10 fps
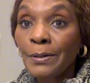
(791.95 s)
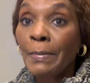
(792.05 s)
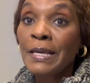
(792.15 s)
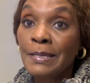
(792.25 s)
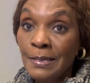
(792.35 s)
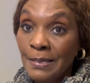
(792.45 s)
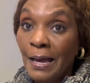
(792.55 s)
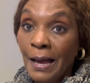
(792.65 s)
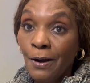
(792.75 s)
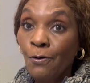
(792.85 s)
My
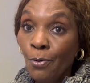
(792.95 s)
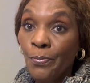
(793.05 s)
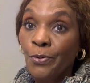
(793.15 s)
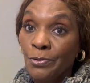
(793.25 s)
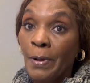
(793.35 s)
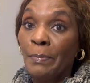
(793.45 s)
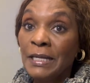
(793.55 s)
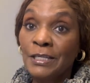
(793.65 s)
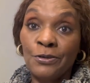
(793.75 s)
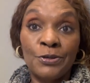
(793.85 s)
sister, Hope, was by
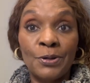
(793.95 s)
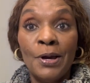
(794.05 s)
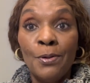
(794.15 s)
she just